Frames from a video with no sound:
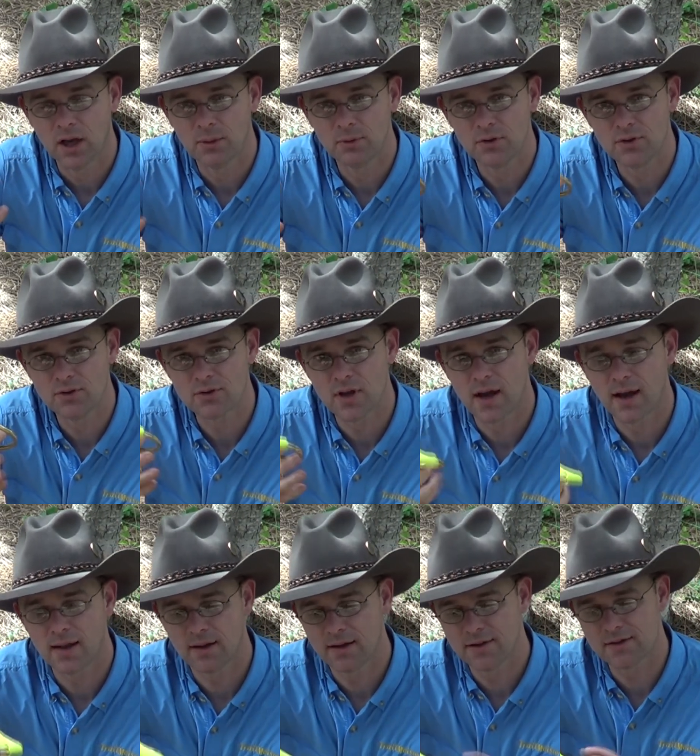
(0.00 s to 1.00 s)
I'm going to use the
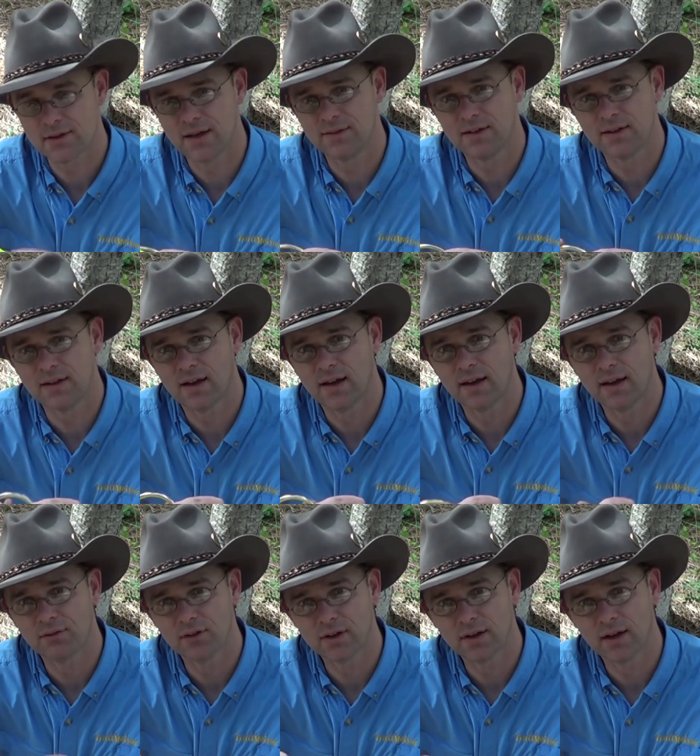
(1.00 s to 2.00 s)
Highline safety tie
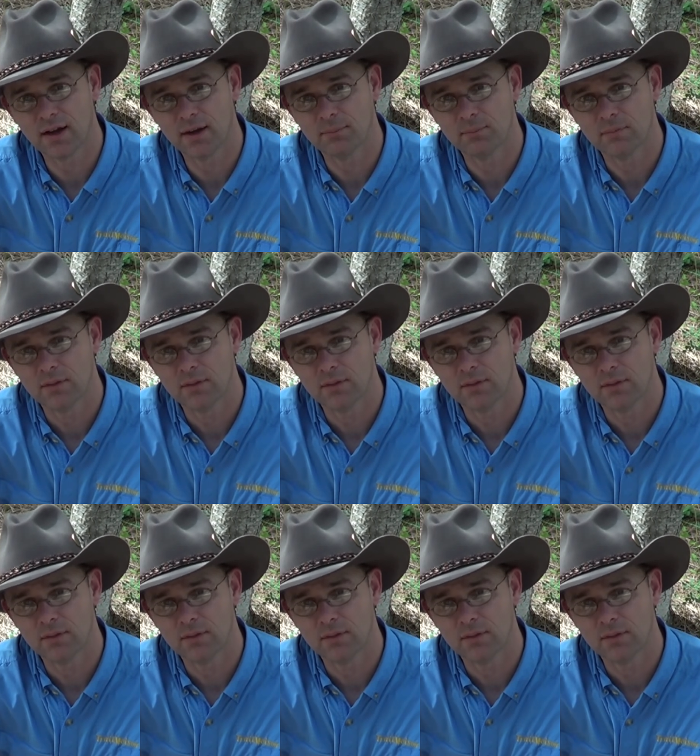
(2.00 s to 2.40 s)
every time.